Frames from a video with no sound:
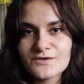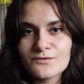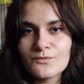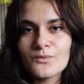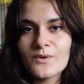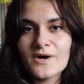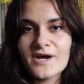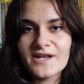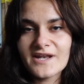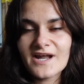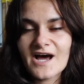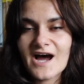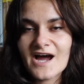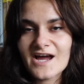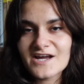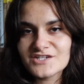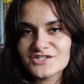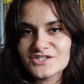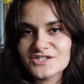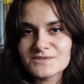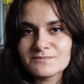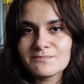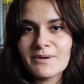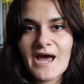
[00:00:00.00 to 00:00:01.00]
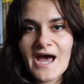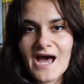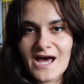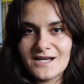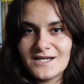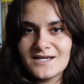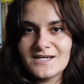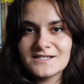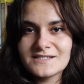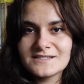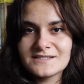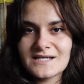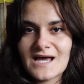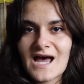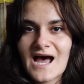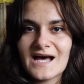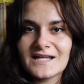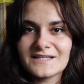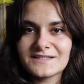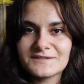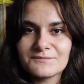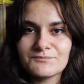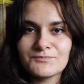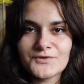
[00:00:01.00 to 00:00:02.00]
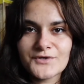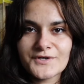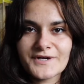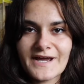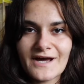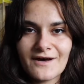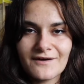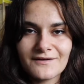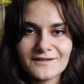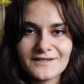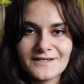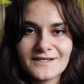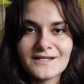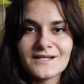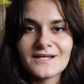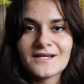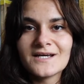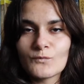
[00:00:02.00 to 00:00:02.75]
when I just panicked at the book outlet